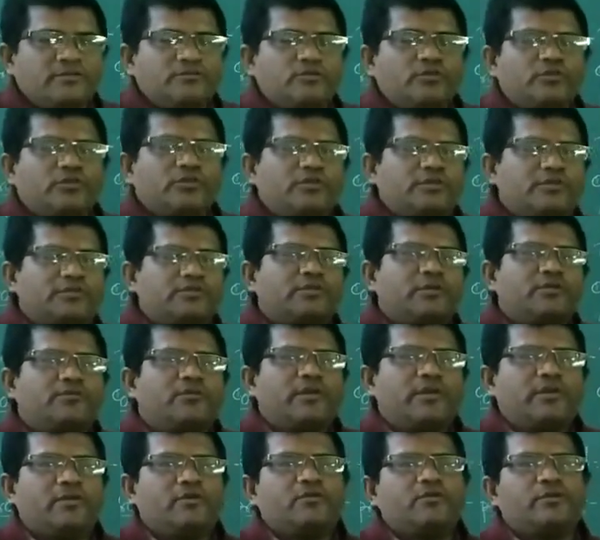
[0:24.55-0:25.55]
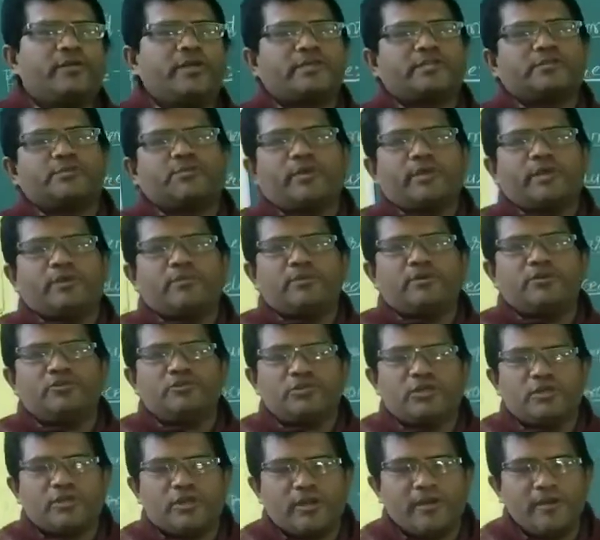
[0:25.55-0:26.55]
So this is the very good experiment,
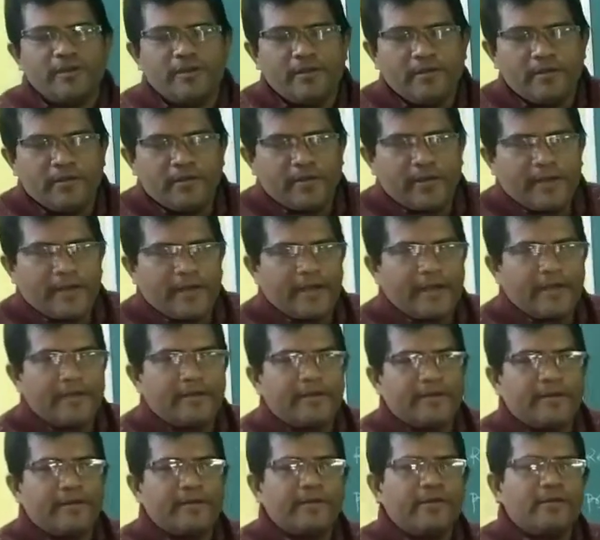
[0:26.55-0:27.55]
children, and